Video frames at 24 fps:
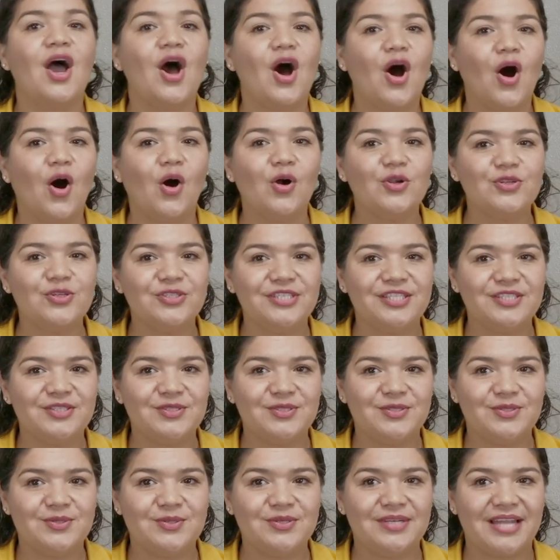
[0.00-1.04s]
All you need to
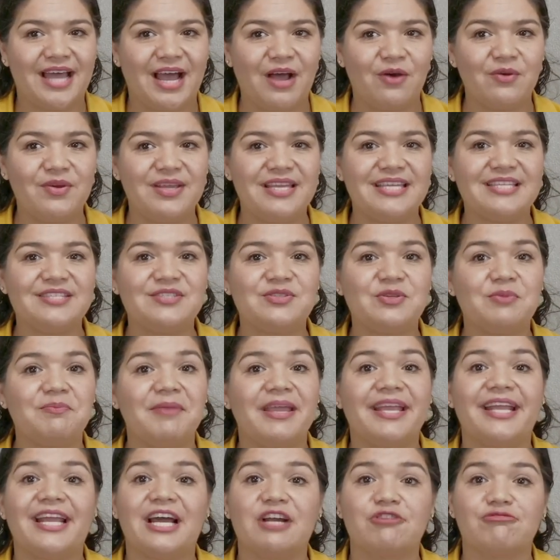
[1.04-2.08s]
do now is to
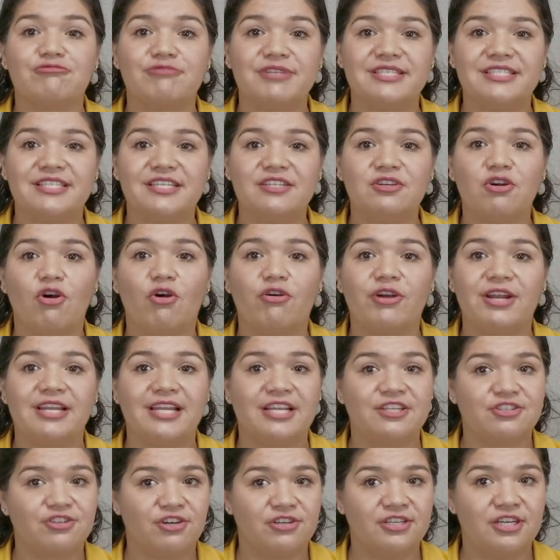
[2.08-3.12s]
make a written or
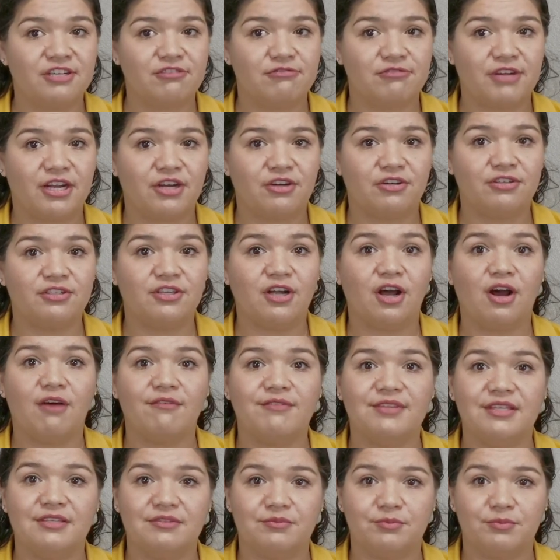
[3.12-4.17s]
electronic record of
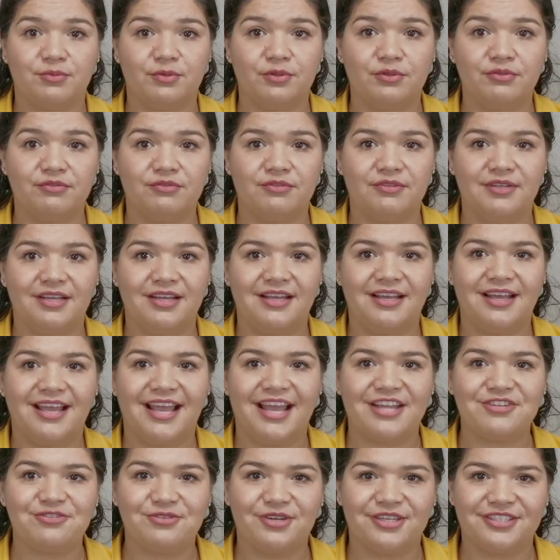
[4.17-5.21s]
this proof and
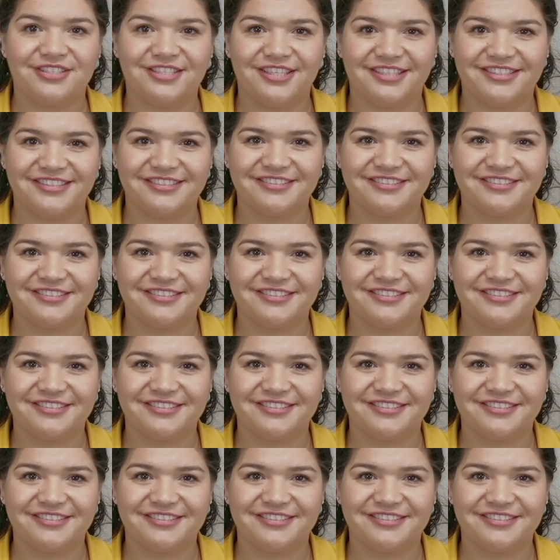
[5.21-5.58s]
you are done.